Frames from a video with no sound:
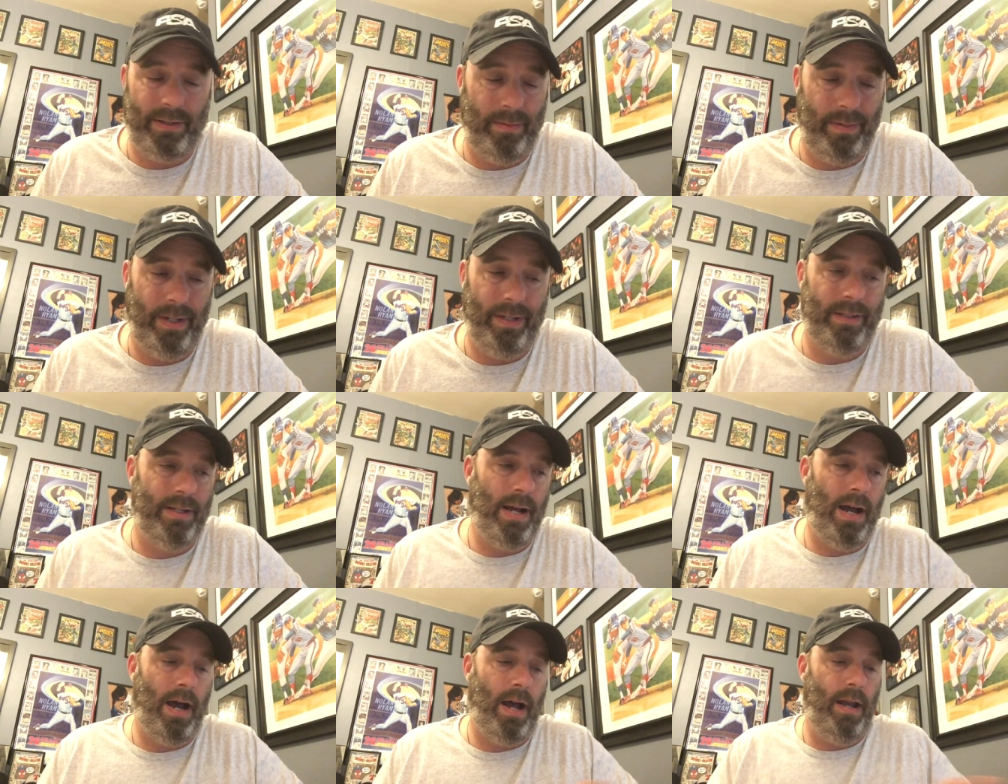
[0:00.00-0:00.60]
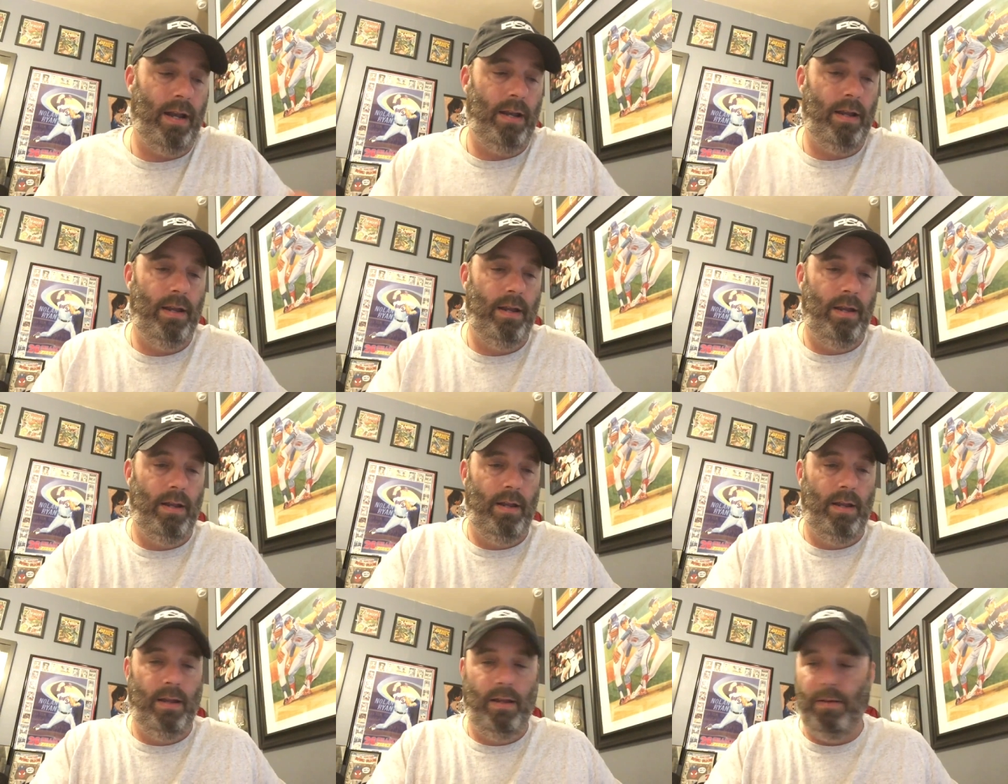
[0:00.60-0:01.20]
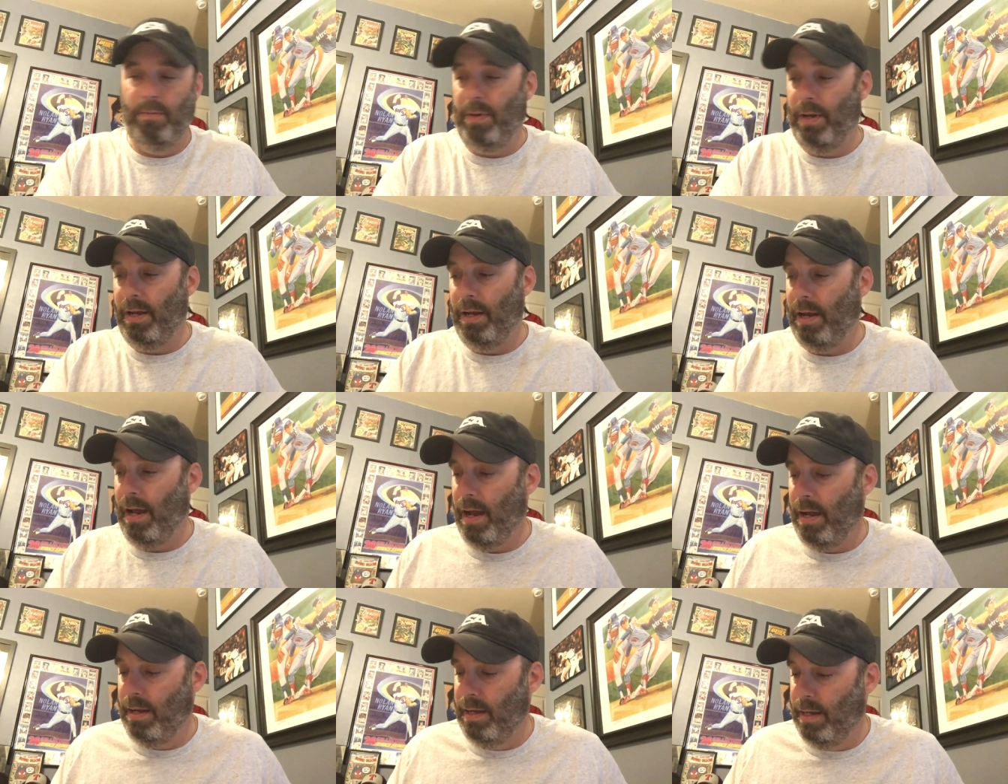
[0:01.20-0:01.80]
I mean, it's not, but
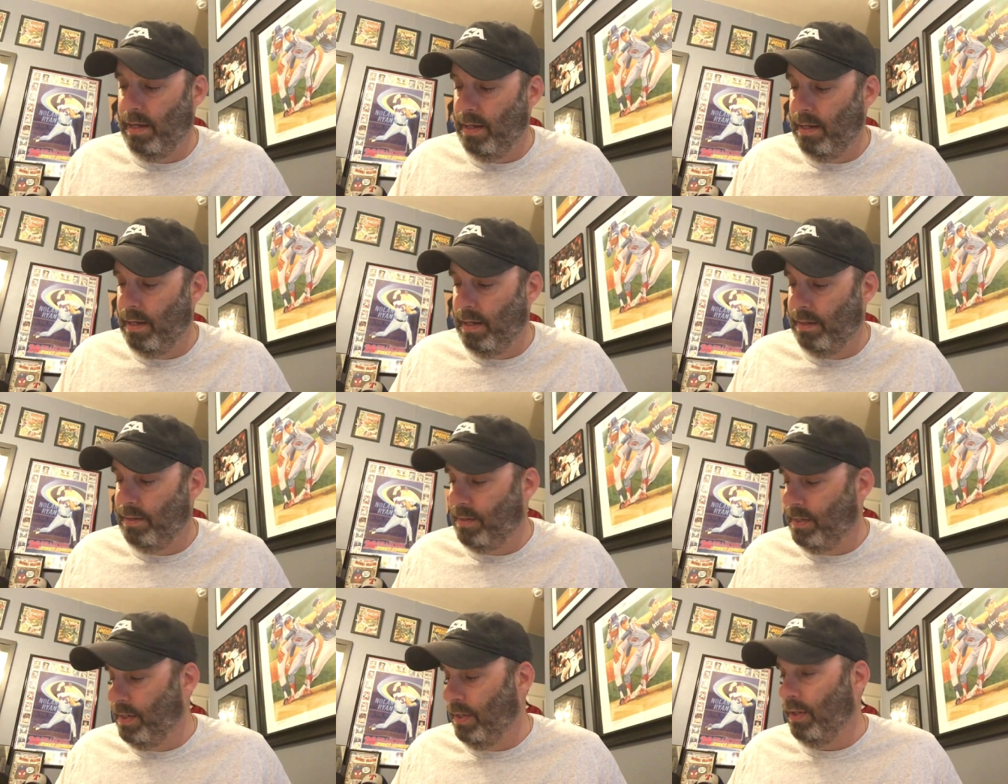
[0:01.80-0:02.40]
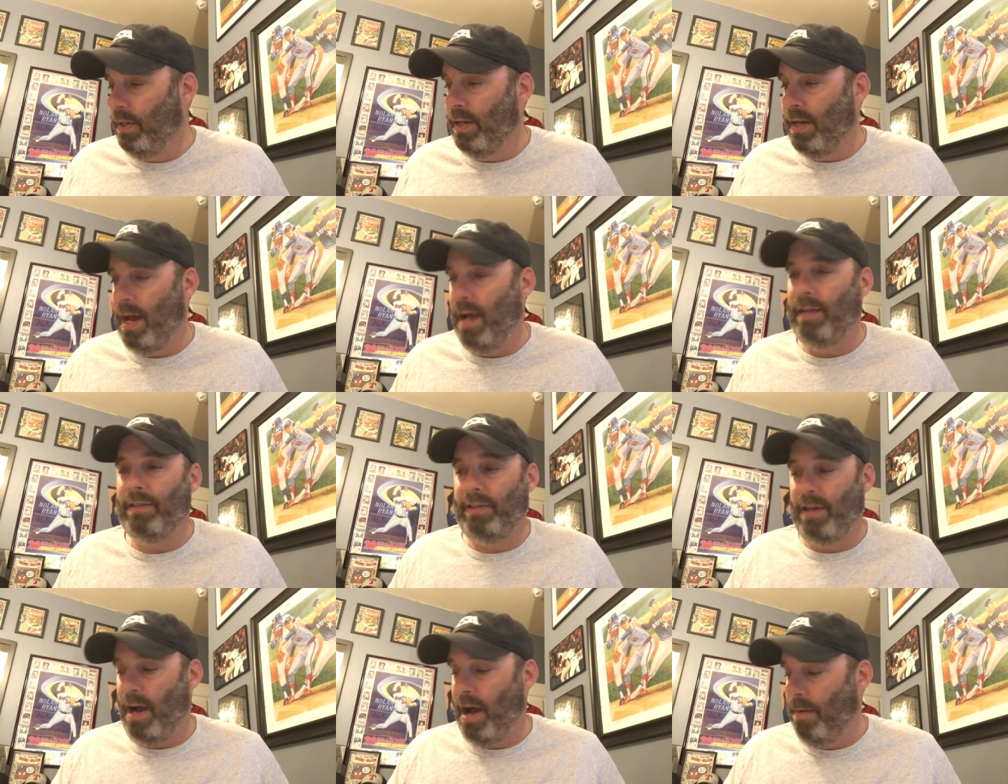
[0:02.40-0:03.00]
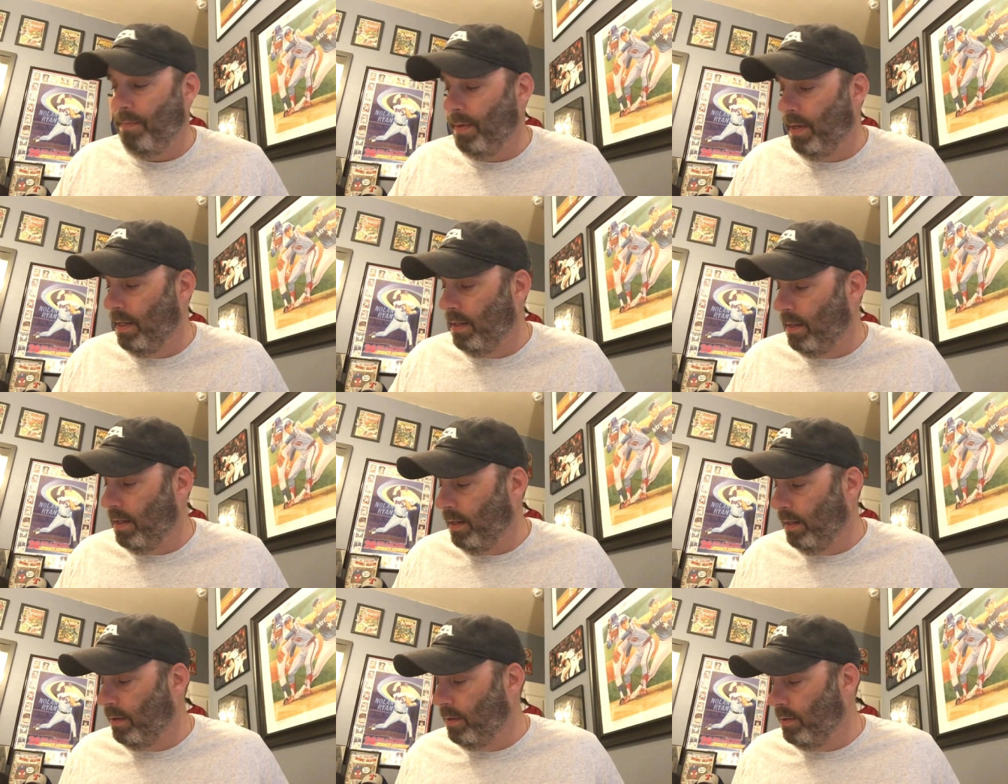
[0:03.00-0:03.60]
it's still a nice copy,
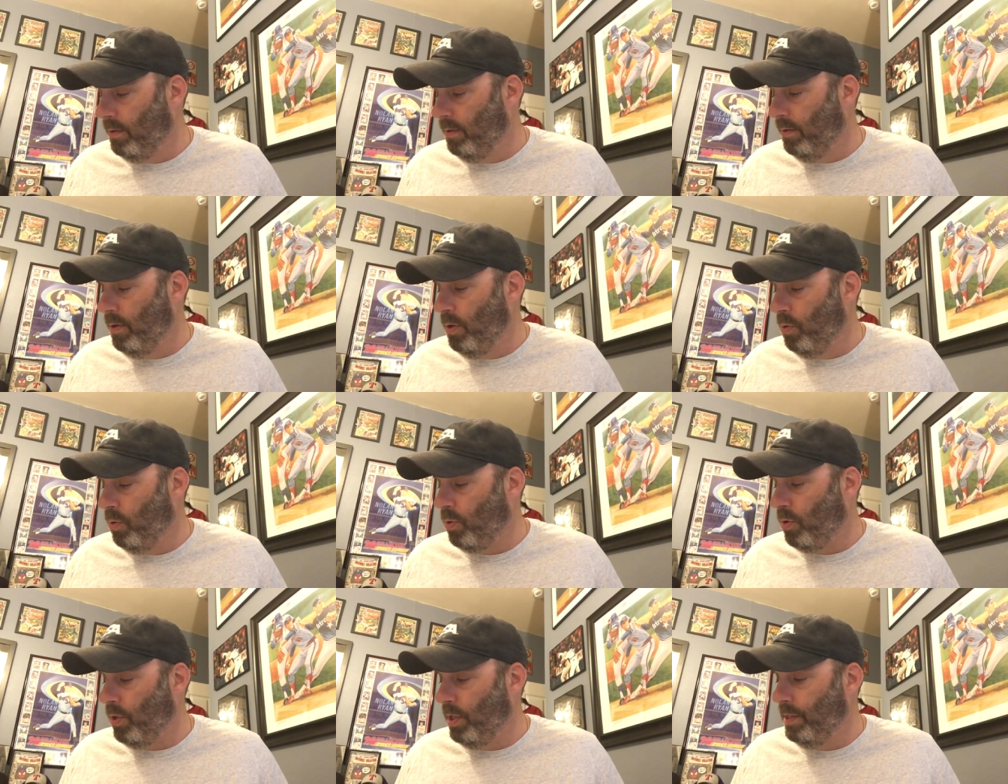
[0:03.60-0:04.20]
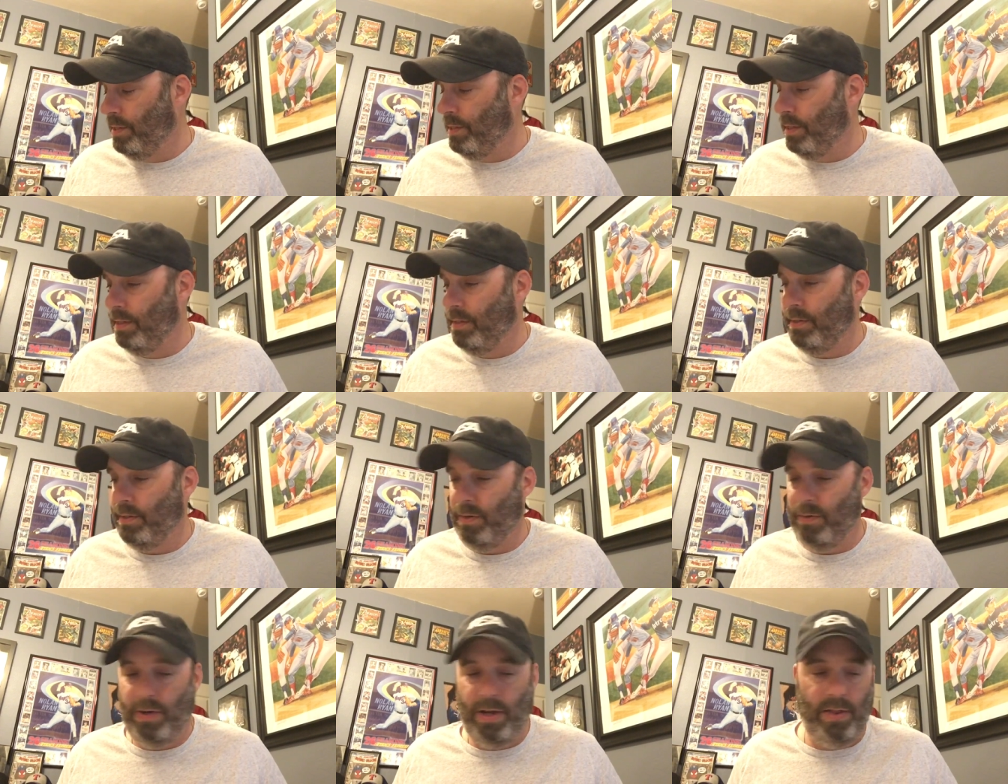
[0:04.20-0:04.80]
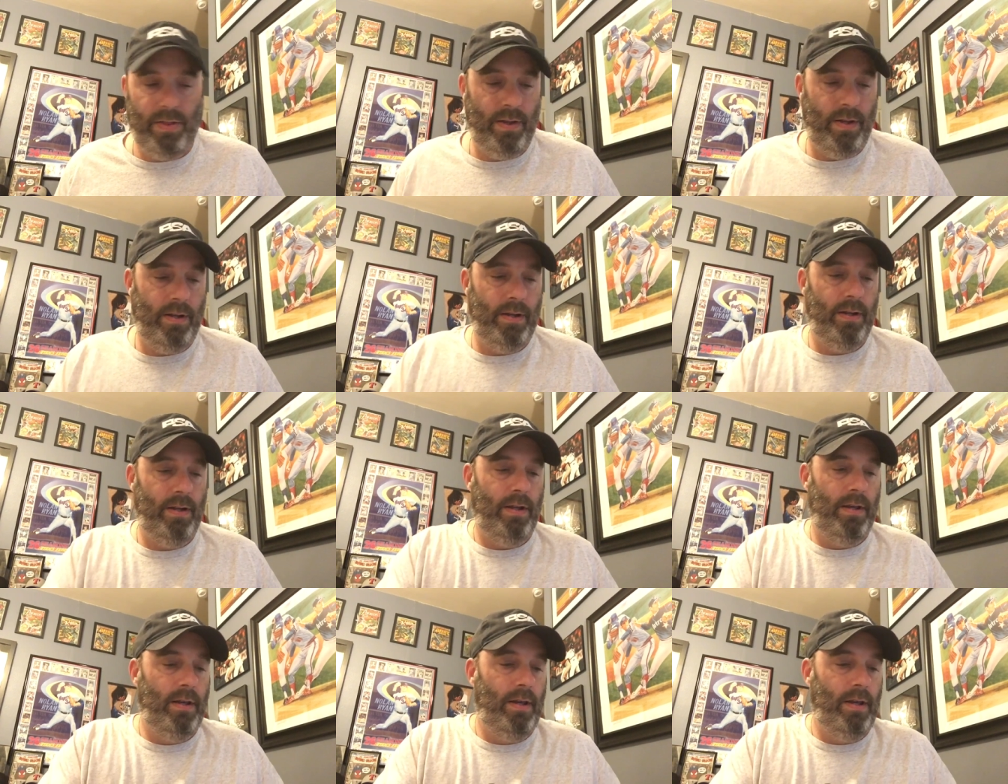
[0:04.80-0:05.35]
like no creases, no nothing.